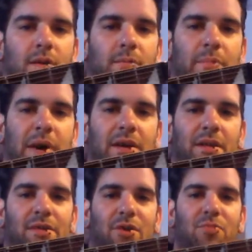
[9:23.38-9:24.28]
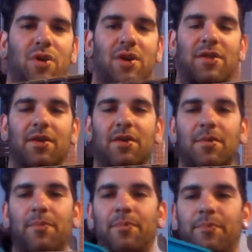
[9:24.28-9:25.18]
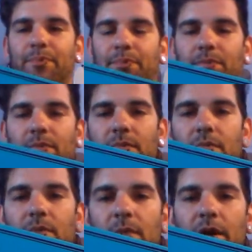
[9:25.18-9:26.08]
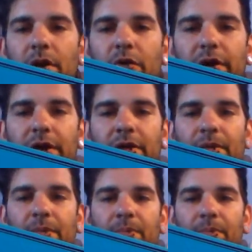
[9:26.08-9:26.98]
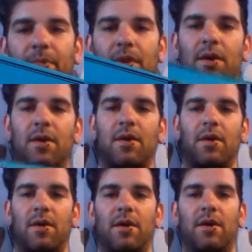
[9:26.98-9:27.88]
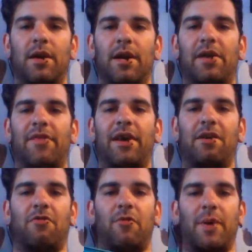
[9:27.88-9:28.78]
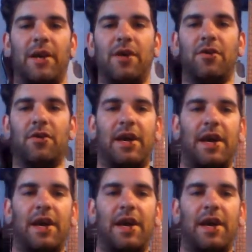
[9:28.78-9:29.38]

Back on subject here. Here it is. And I've had this for about 1.5 years.